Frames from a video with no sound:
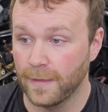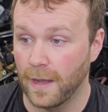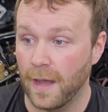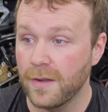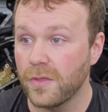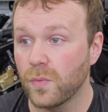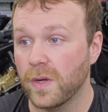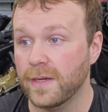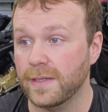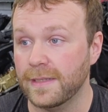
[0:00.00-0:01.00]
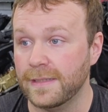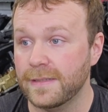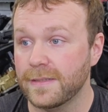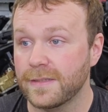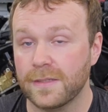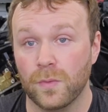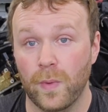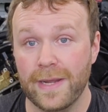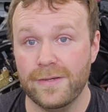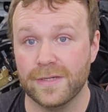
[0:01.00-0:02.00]
Another one is
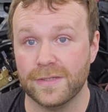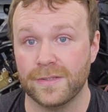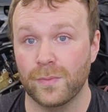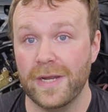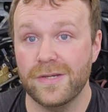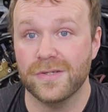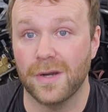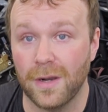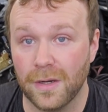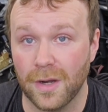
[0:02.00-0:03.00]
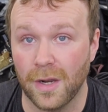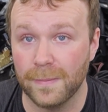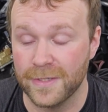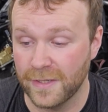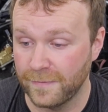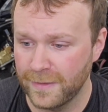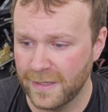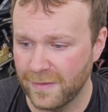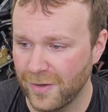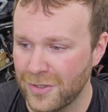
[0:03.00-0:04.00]
wages. The wages are garbage. I feel
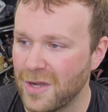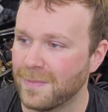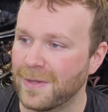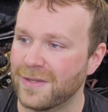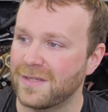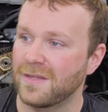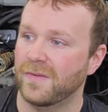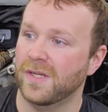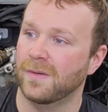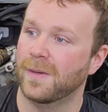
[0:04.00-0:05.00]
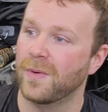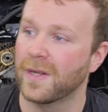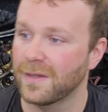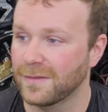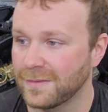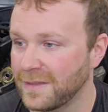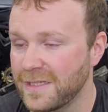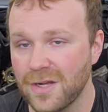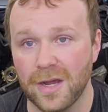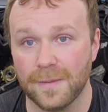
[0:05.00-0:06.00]
like I already talked about this in the video, but I want to at
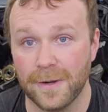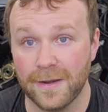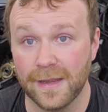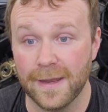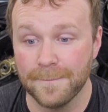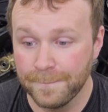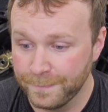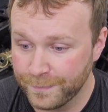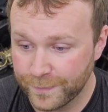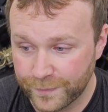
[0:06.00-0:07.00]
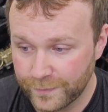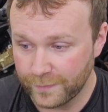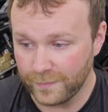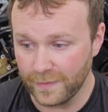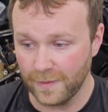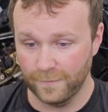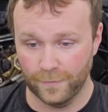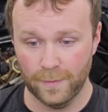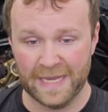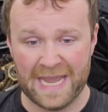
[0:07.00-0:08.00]
least talk about it again.
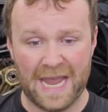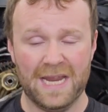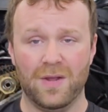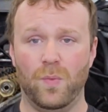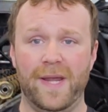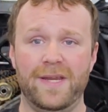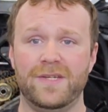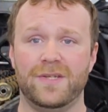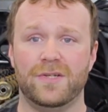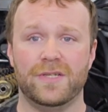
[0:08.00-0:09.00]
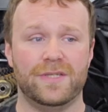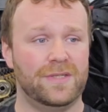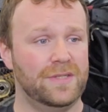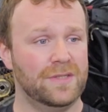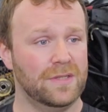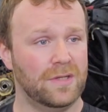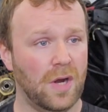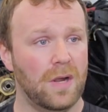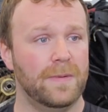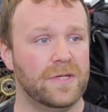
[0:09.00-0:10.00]
For a mechanic, wages are just
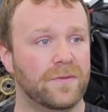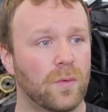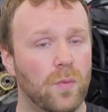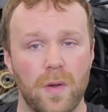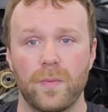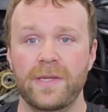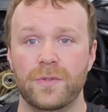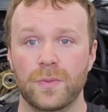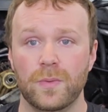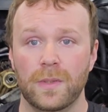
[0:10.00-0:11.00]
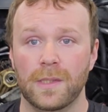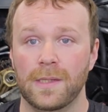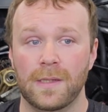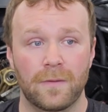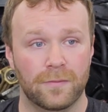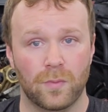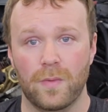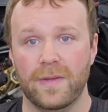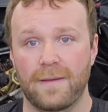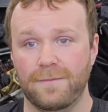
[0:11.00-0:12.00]
garbage for what we do, for
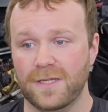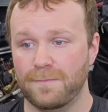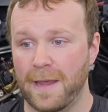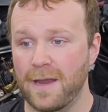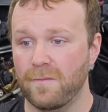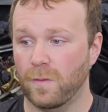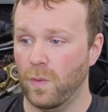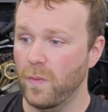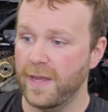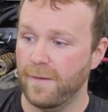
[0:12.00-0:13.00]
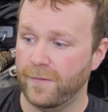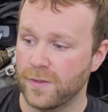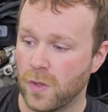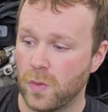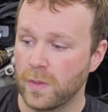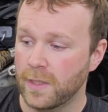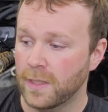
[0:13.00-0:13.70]
what we have to spend, for what we have to know.